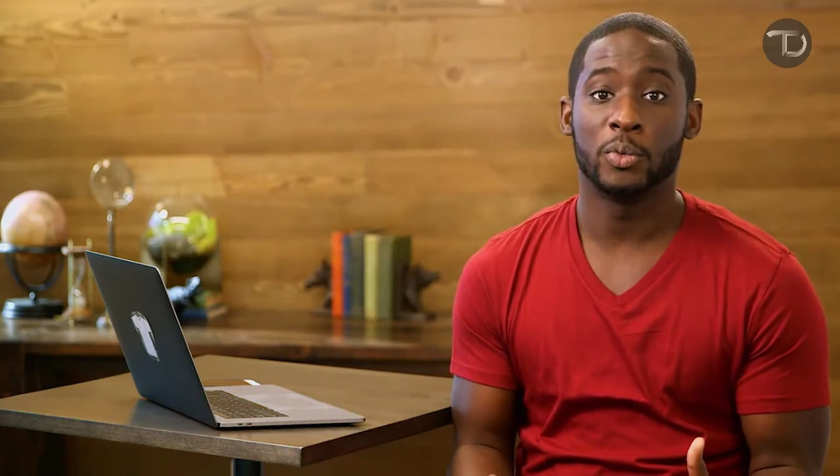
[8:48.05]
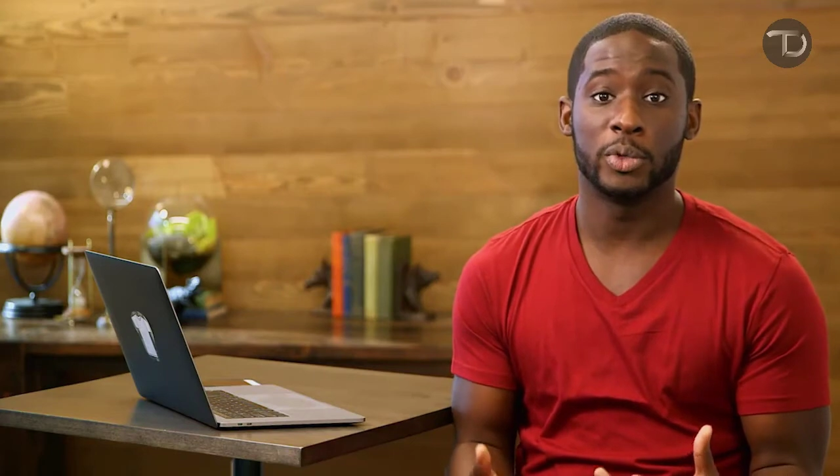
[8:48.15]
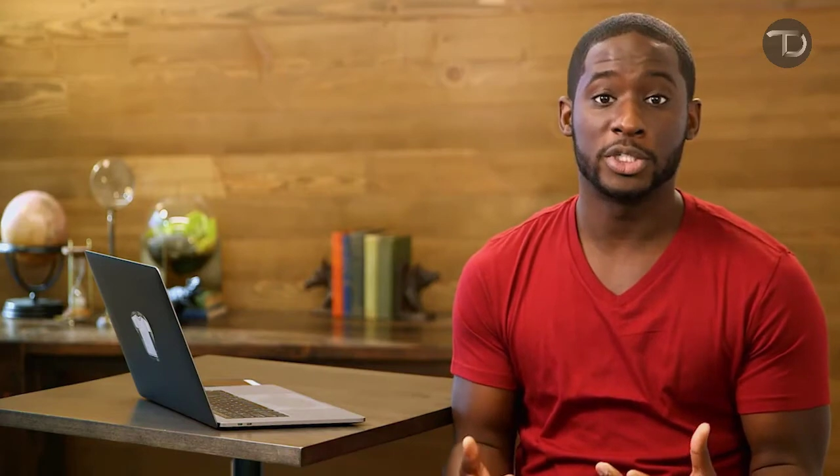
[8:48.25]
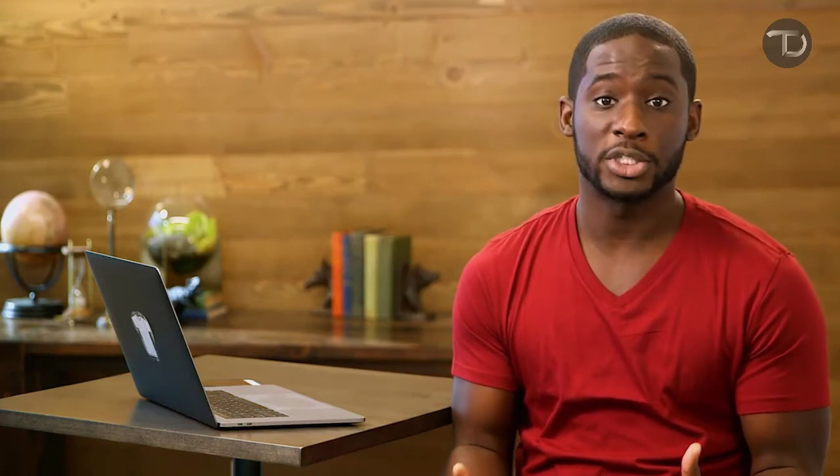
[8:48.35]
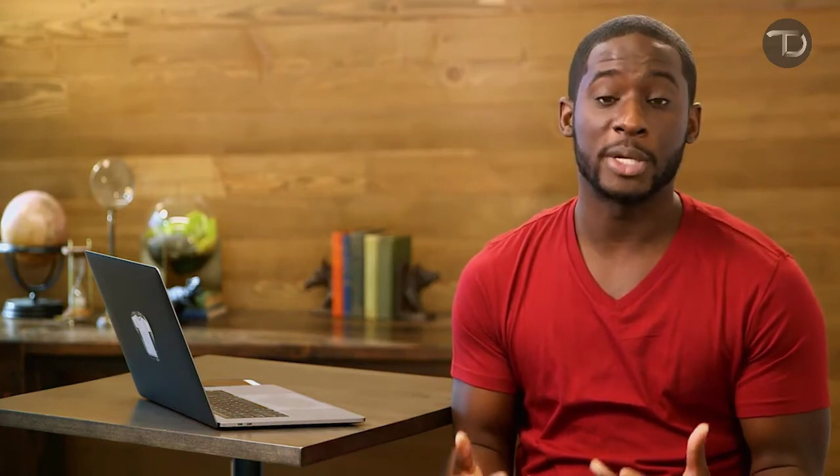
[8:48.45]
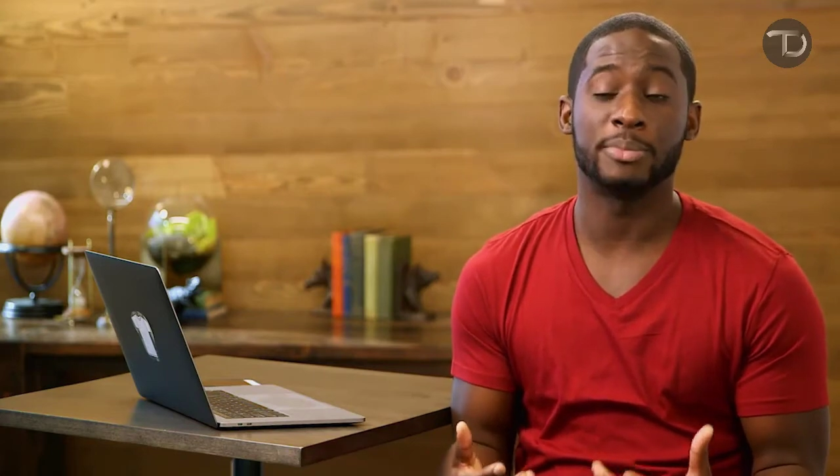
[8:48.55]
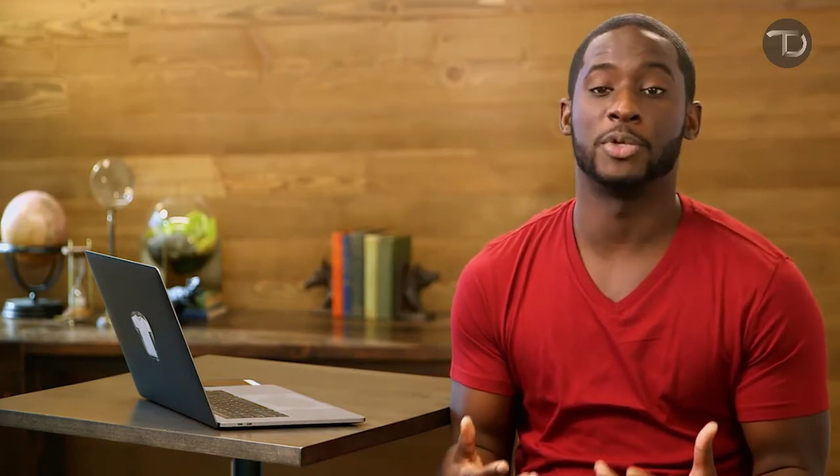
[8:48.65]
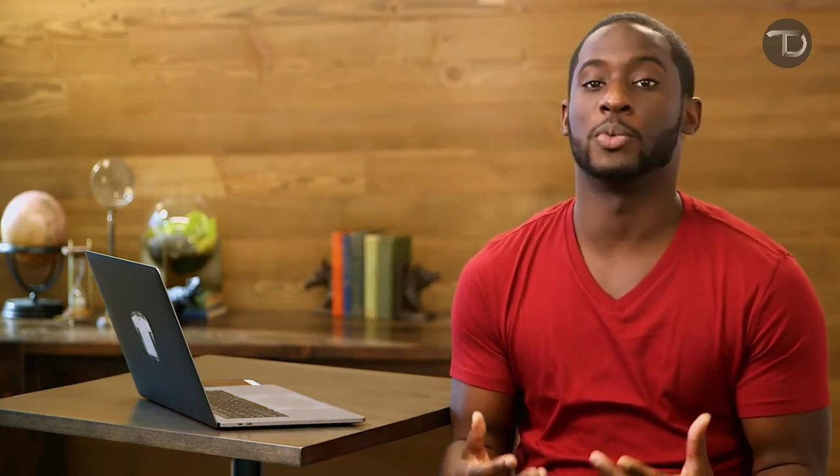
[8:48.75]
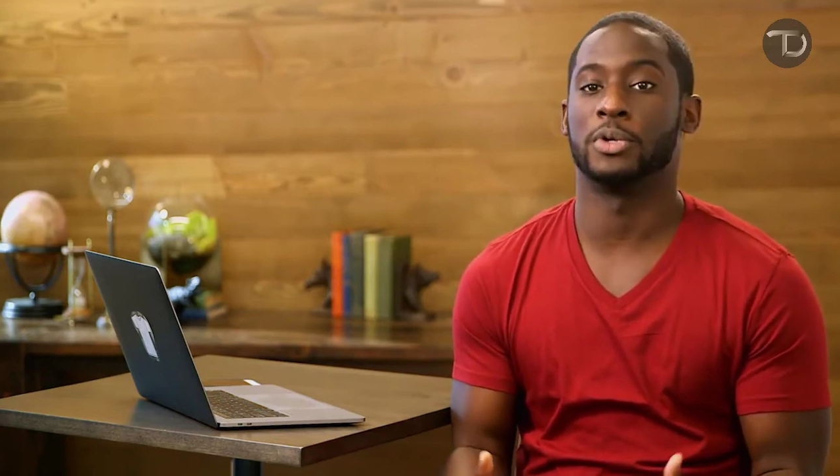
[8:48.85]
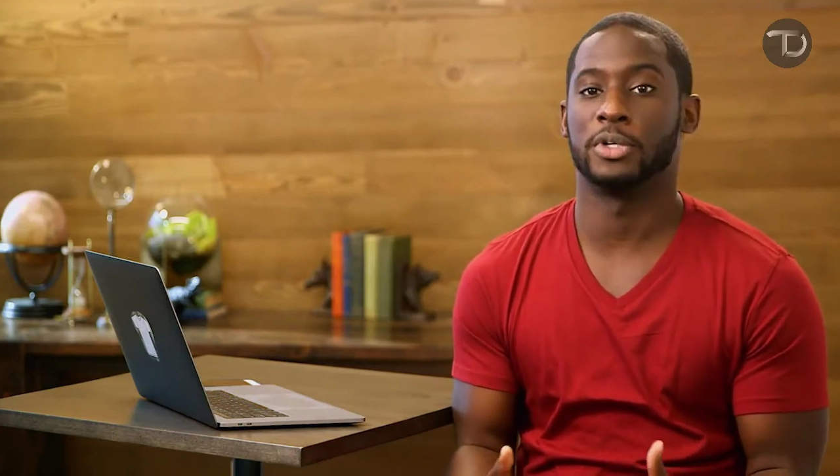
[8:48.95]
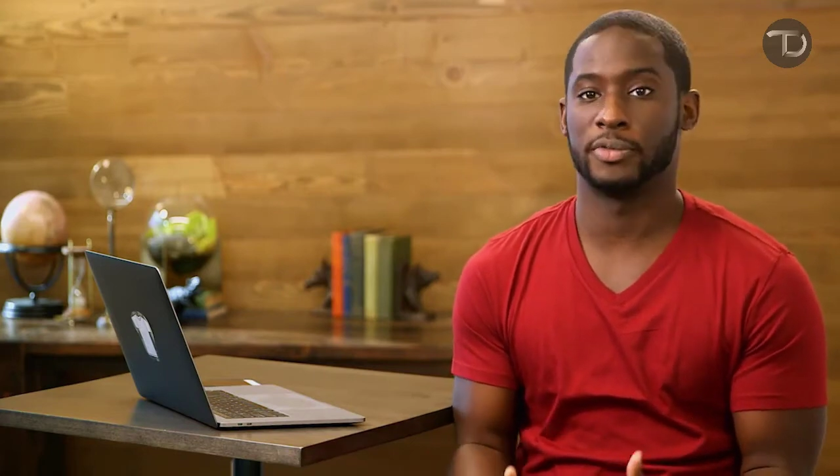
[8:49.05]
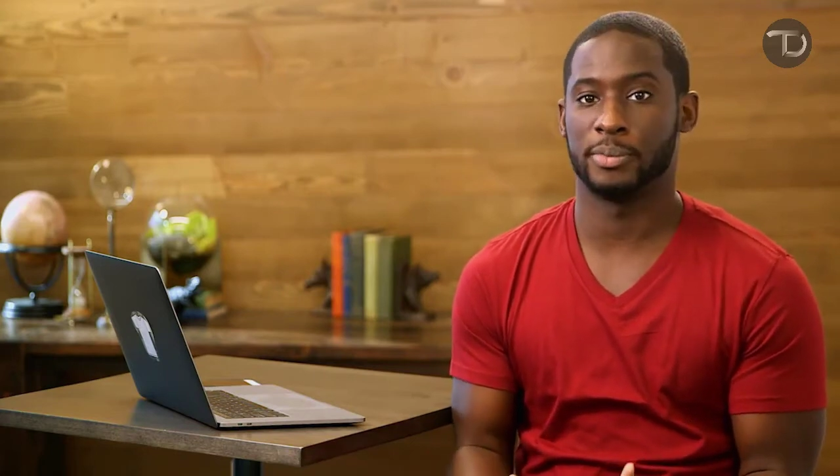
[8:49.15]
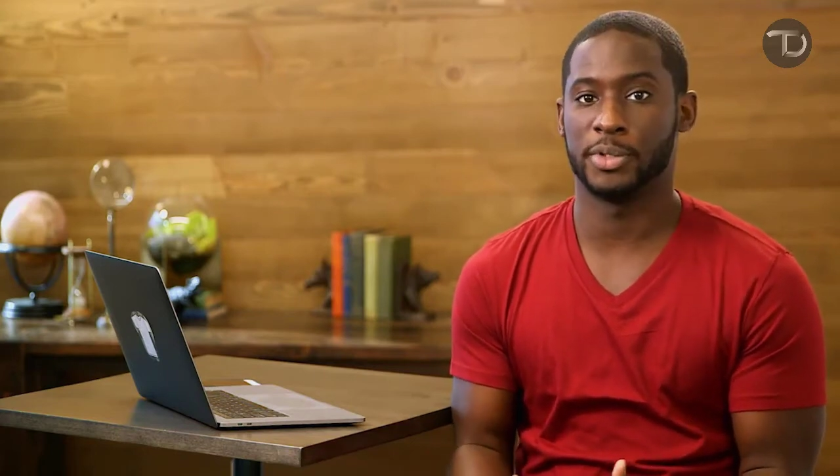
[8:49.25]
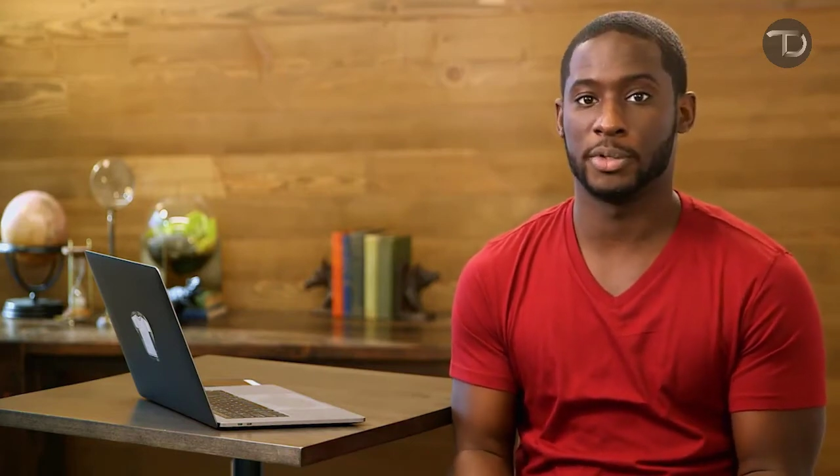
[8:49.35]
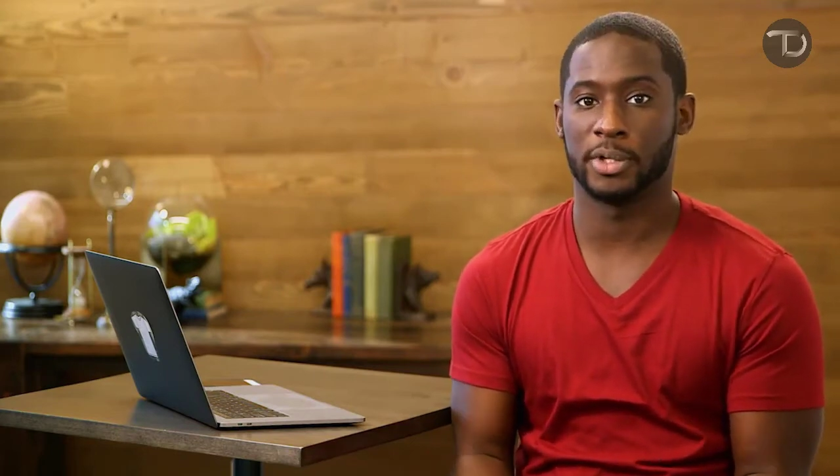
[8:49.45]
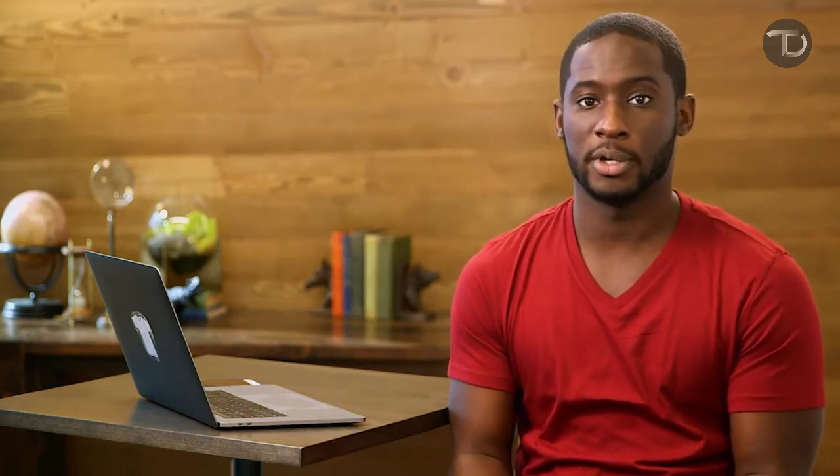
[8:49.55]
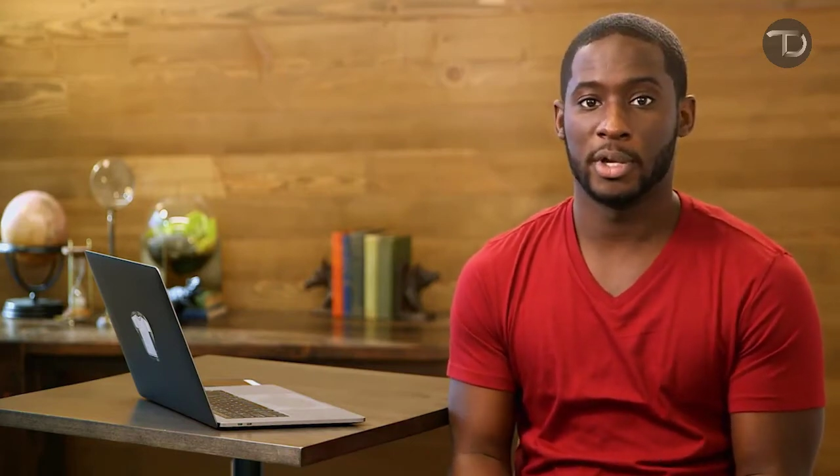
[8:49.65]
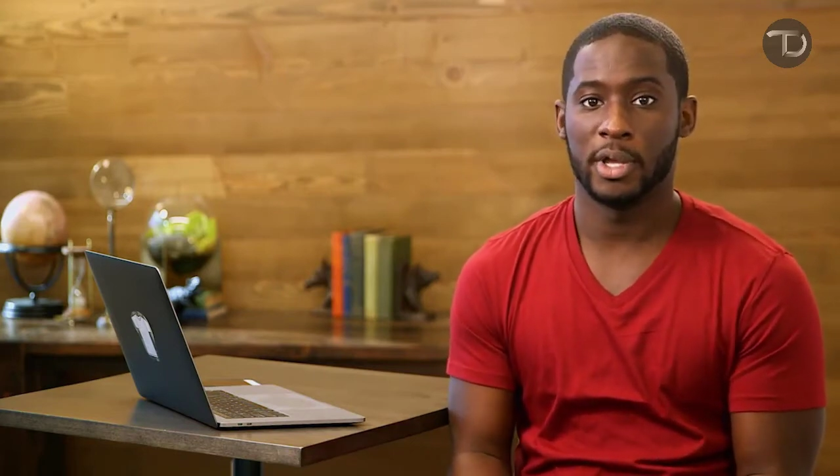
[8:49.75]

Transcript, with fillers: would shape the world of computing